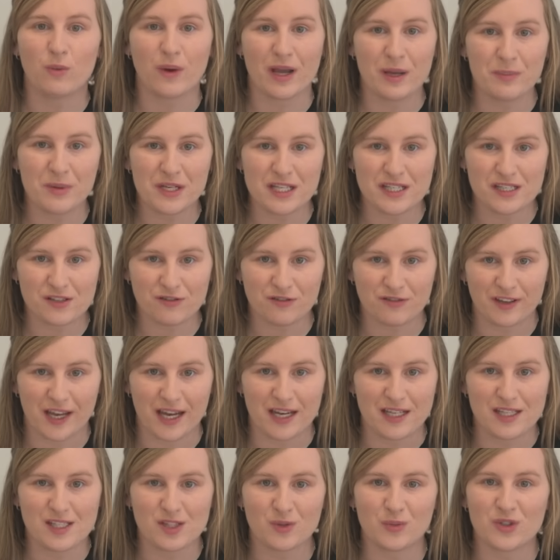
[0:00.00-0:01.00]
web
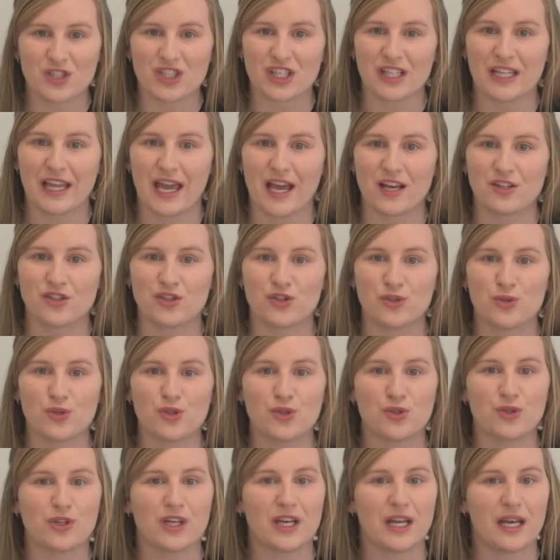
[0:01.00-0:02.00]
interface which allows you
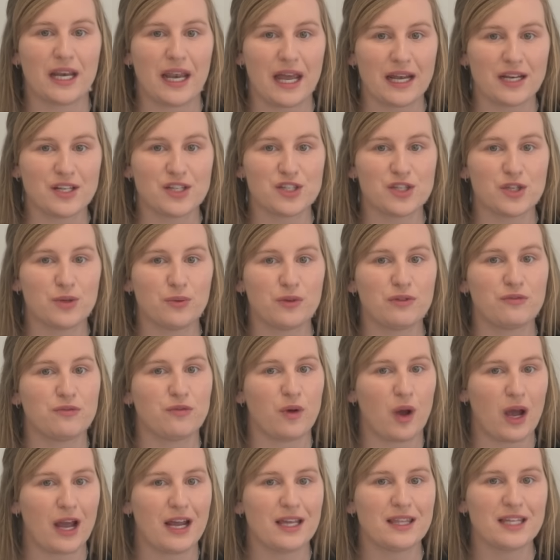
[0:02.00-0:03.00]
to connect to it
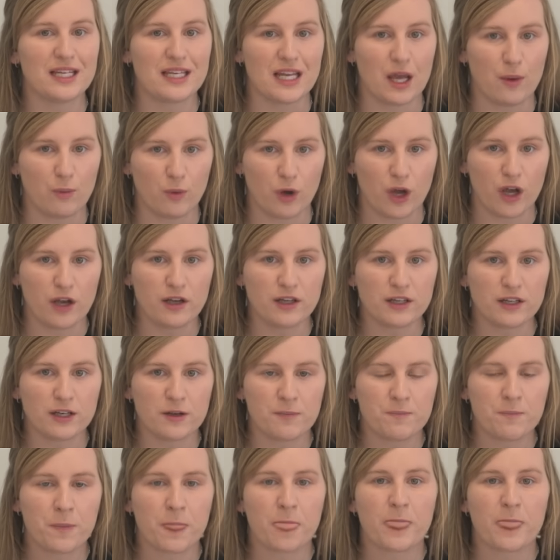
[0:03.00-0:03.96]
via the network,